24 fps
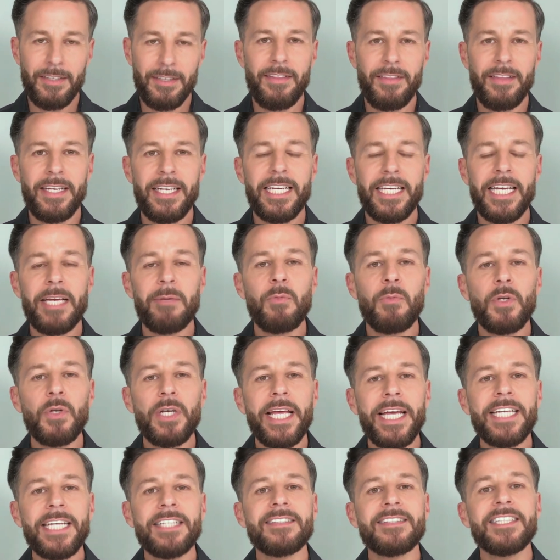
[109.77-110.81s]
They
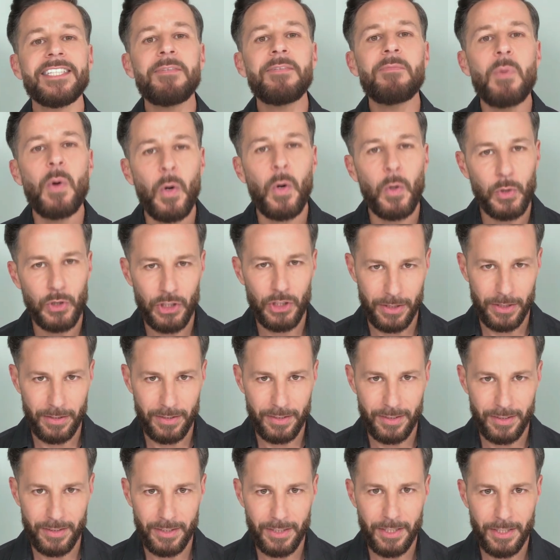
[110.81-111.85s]
emulate
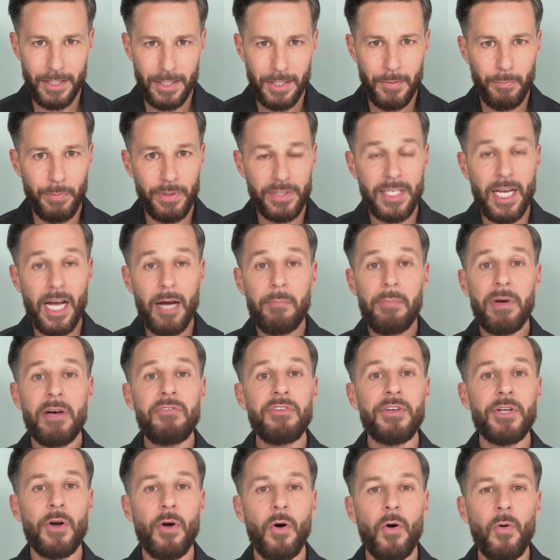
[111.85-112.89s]
emotions. But above
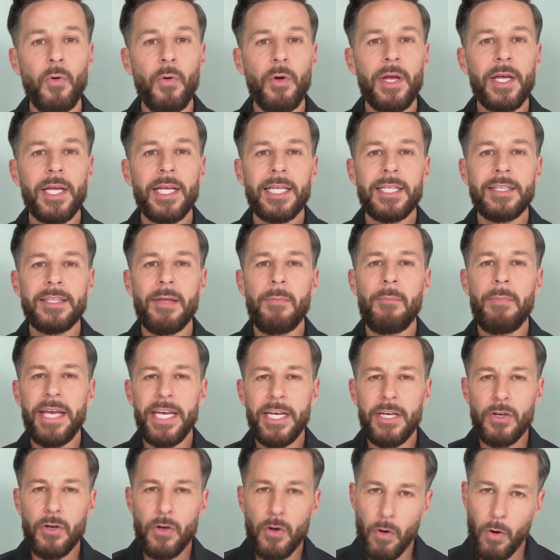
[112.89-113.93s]
it all, the
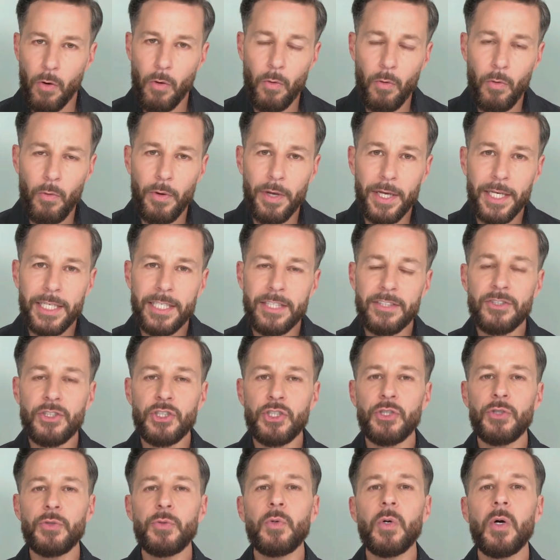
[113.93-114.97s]
main goal is
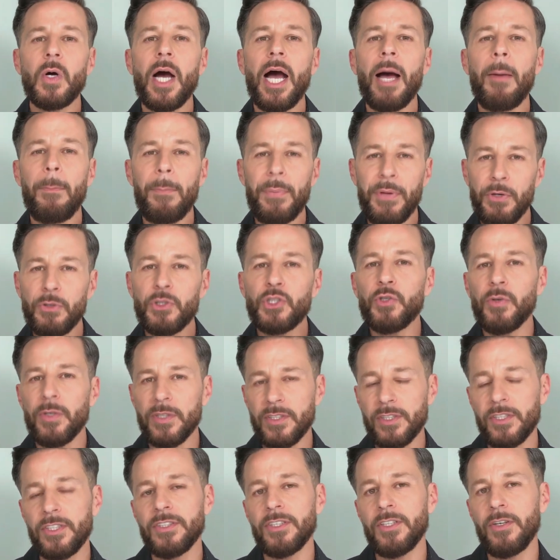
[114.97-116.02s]
to appeal to a
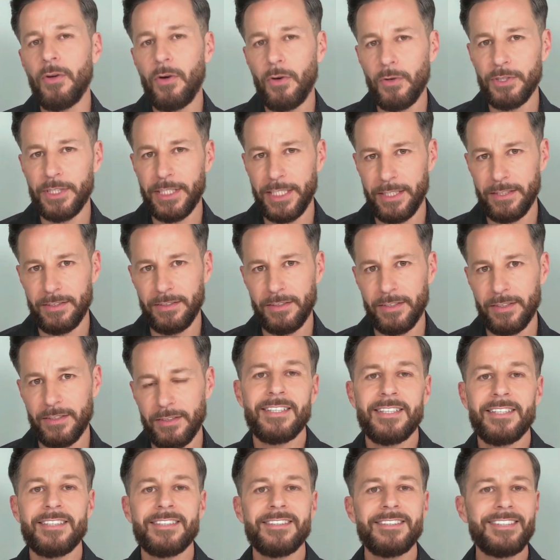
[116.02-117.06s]
certain audience.
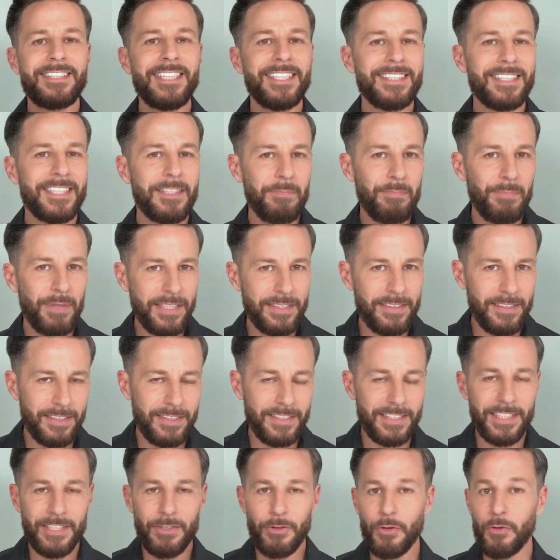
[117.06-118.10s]
The
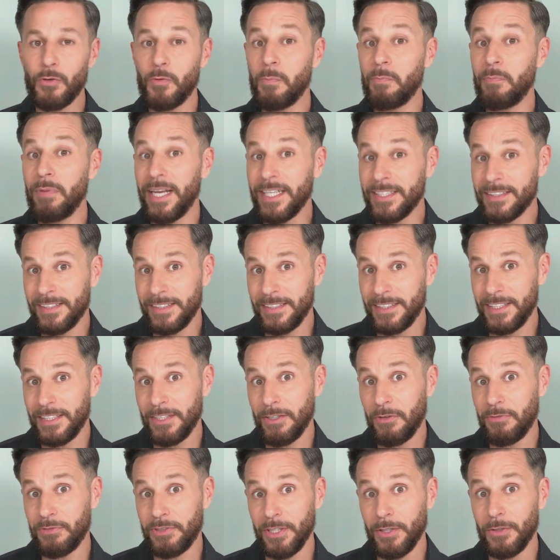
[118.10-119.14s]
simplicity or complexity
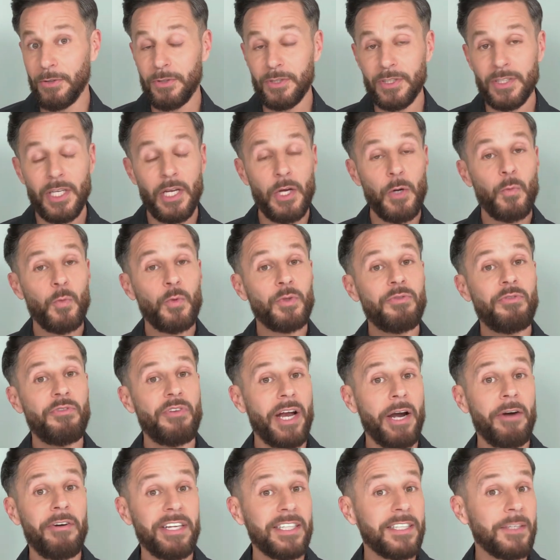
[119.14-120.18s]
of the looks would
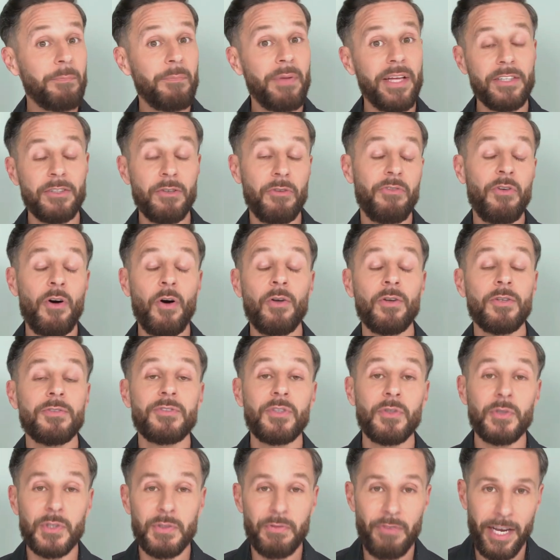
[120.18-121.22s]
vary depending on all of
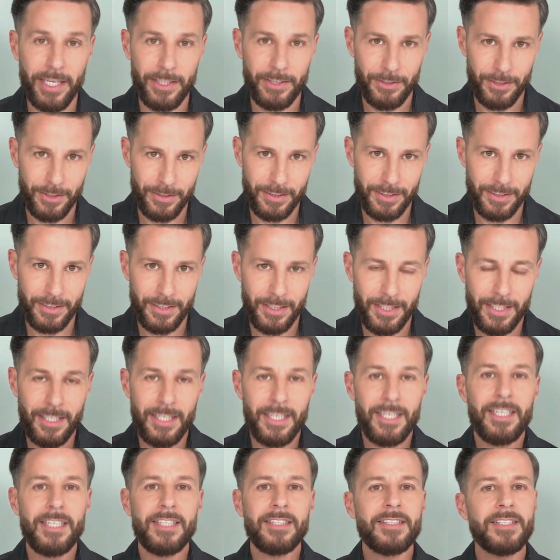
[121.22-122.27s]
those factors.
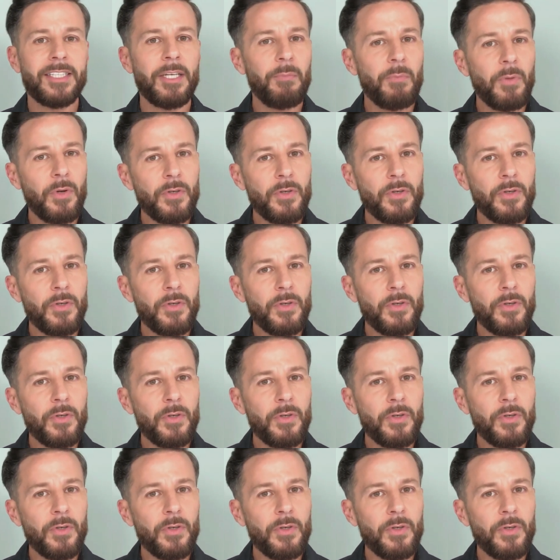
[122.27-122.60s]
Some